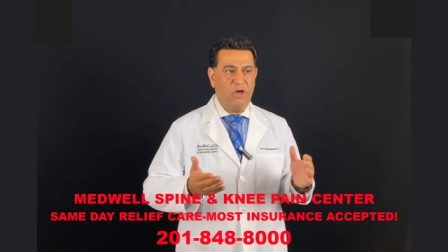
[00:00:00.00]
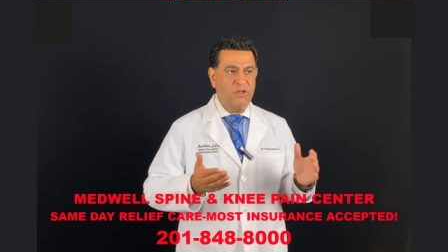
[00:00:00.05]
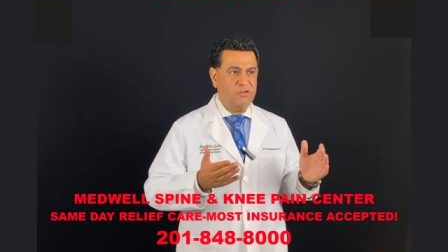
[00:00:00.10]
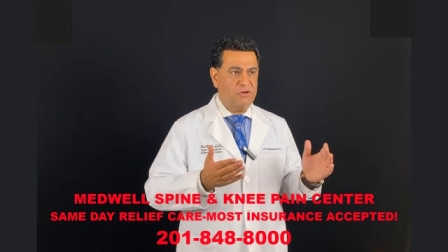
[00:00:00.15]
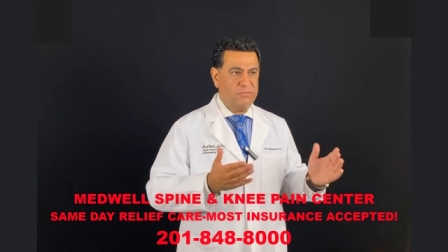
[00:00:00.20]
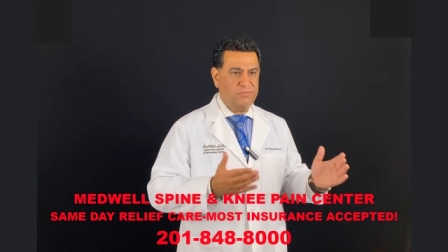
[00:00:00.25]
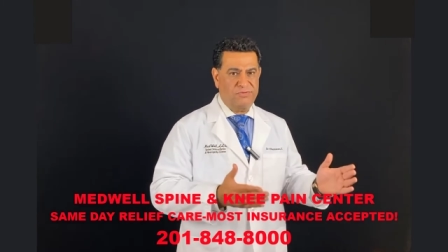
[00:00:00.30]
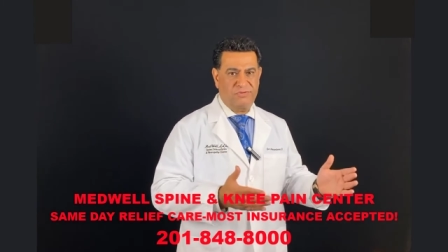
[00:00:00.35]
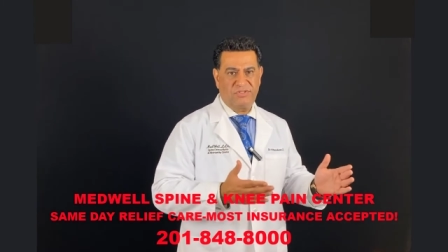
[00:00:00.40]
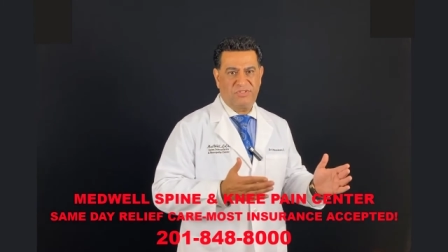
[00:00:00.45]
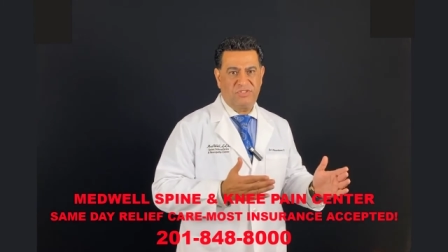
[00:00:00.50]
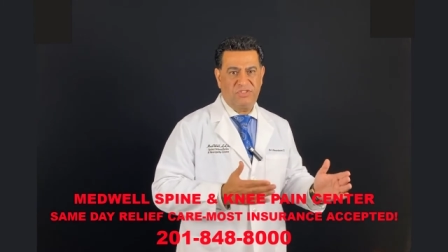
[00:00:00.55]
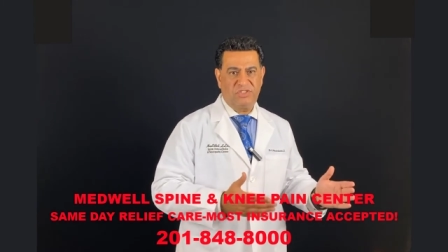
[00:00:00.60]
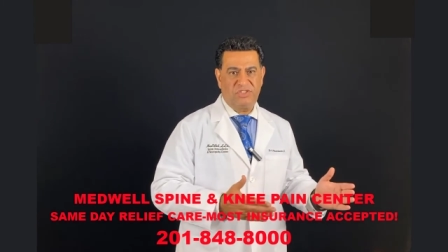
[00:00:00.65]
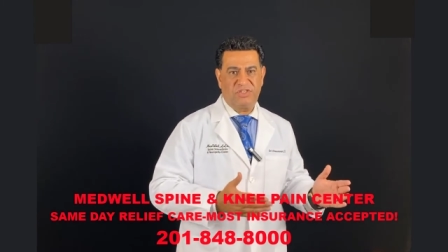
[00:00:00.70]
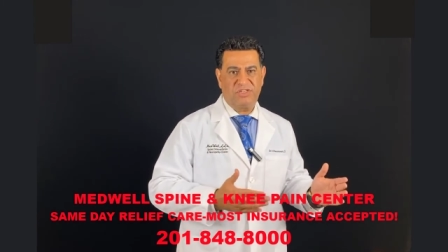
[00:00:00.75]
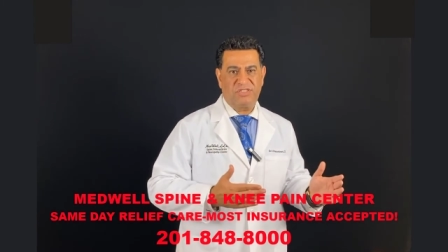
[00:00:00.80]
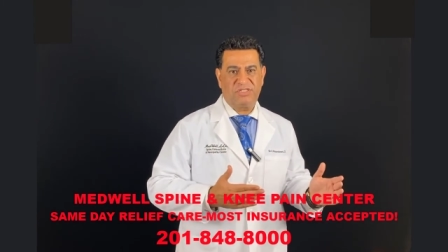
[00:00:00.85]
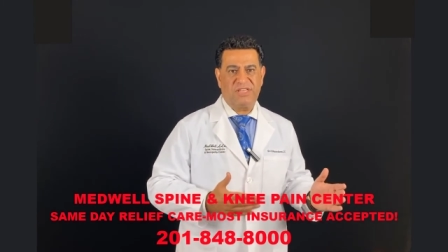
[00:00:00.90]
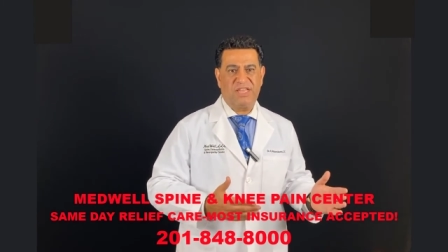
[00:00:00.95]
other
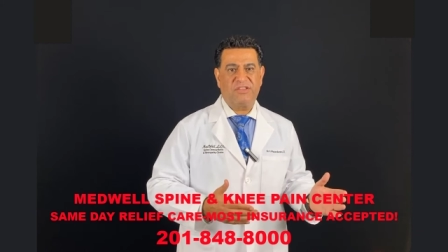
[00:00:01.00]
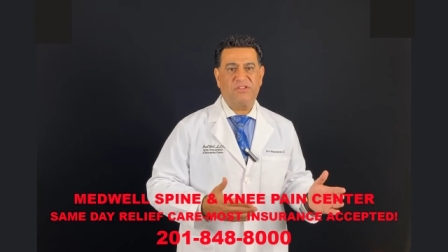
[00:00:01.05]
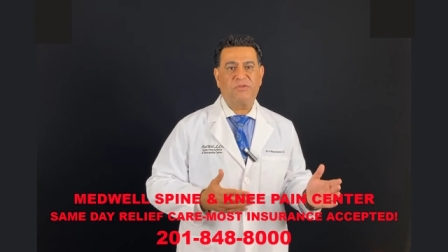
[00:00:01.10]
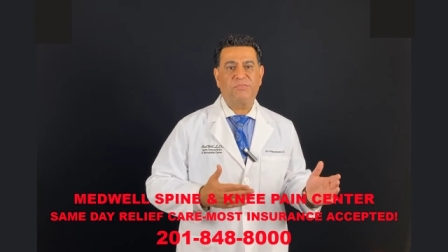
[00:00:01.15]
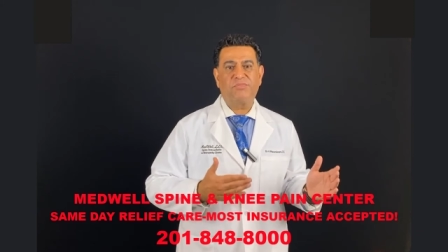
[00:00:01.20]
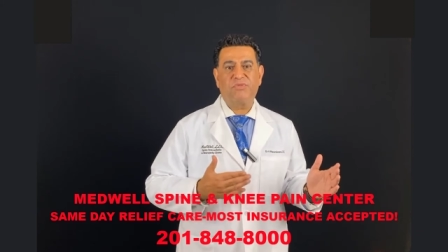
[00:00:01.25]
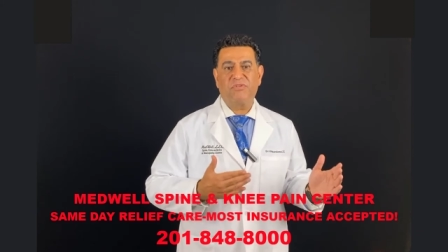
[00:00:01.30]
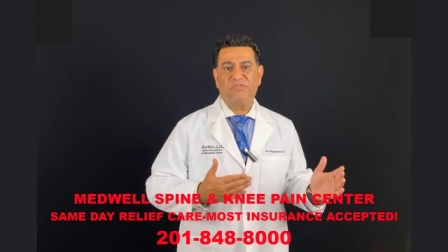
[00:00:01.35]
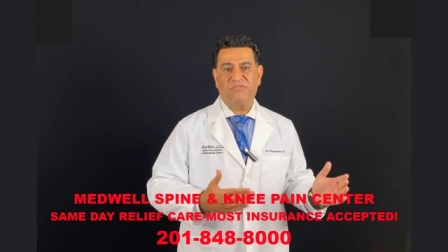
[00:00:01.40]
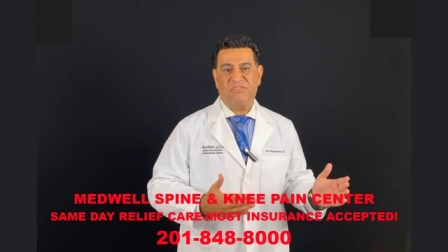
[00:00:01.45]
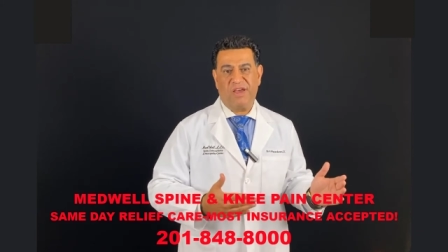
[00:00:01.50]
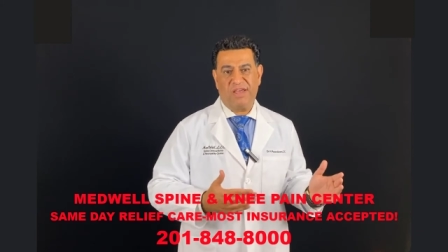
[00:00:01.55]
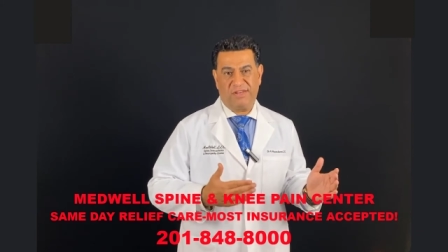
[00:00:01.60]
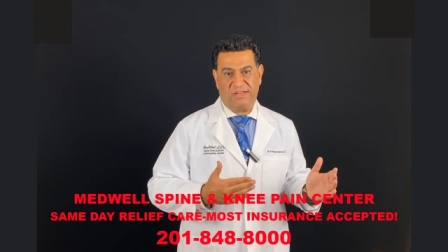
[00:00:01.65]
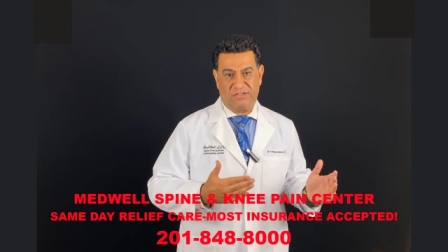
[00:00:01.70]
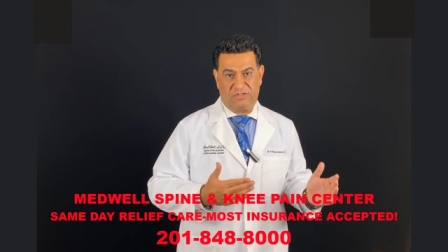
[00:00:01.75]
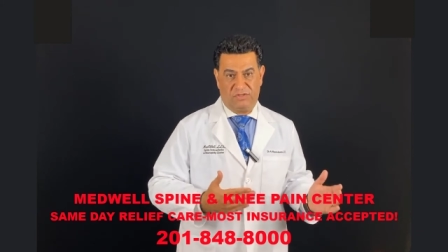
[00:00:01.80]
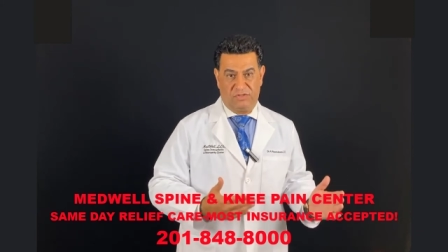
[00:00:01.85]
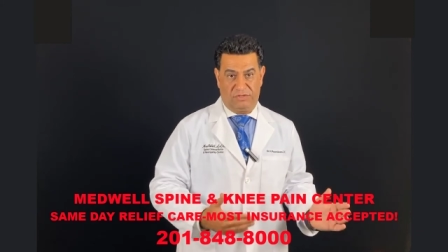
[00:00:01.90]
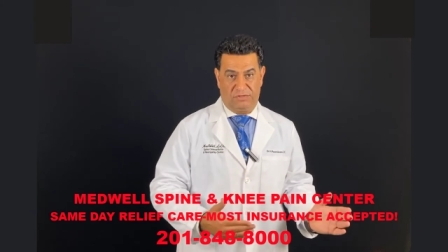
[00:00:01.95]
procedures that are
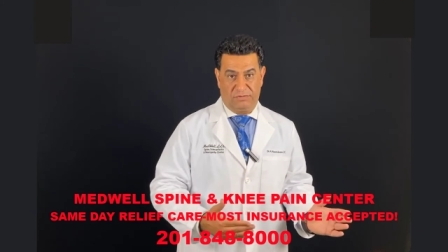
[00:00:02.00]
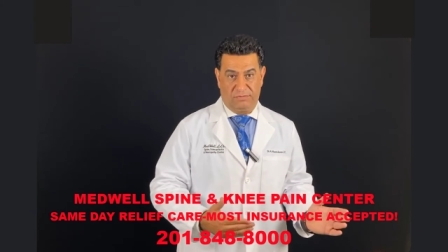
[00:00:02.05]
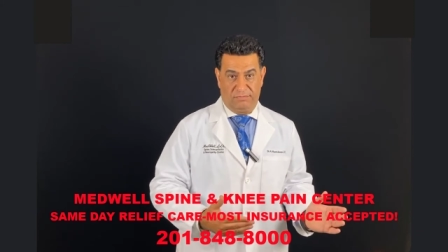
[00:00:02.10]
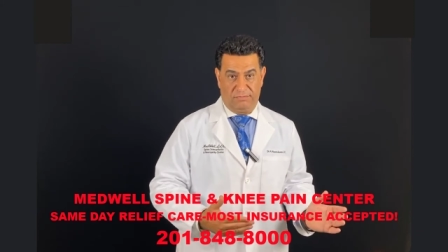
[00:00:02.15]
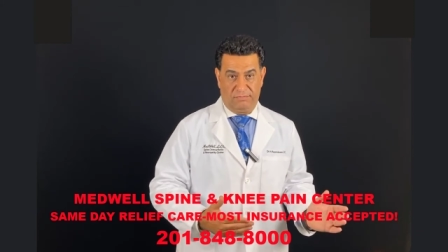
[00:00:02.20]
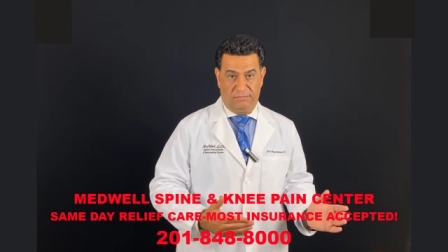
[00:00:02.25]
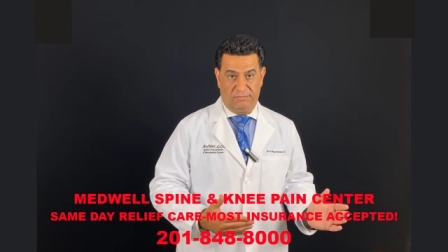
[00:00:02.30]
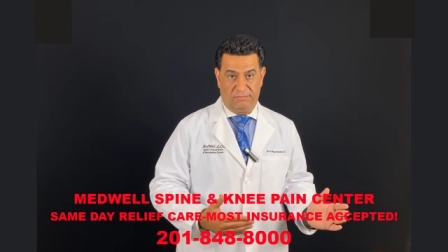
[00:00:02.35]
provided to you.